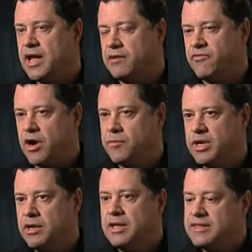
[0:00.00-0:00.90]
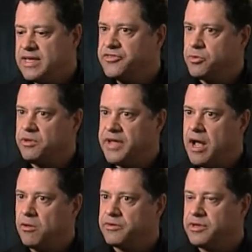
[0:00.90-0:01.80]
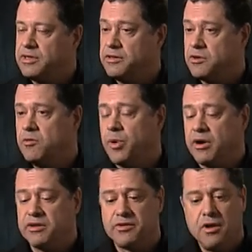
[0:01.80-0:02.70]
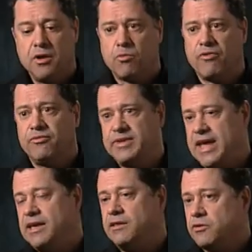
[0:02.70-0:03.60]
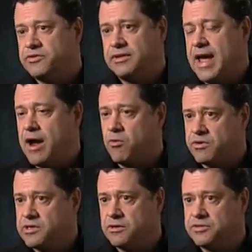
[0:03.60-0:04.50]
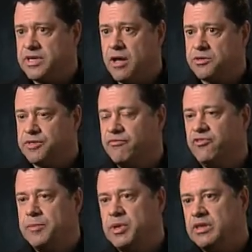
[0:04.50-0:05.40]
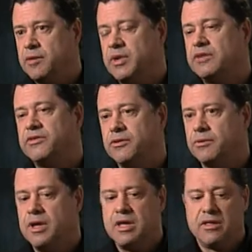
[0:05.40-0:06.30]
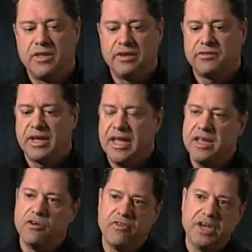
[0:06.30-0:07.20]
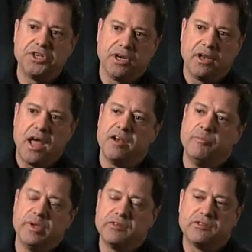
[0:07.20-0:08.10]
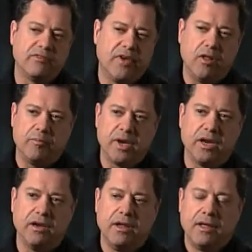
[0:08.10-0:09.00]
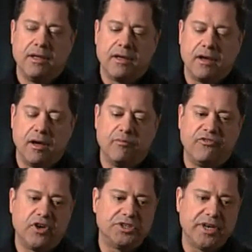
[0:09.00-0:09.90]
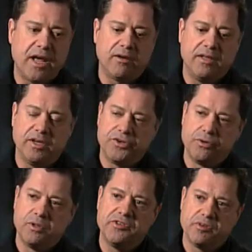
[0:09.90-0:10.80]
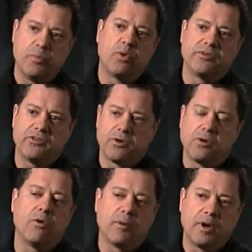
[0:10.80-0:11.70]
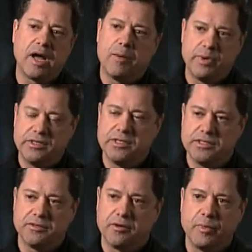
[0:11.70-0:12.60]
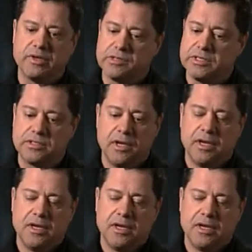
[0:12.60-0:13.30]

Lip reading: that environment. That's real dollars. And then the cool part is we're taking those hours and those dollars and flipping them into things like innovation and line of business development and functionality that truly supports their core competencies in their business.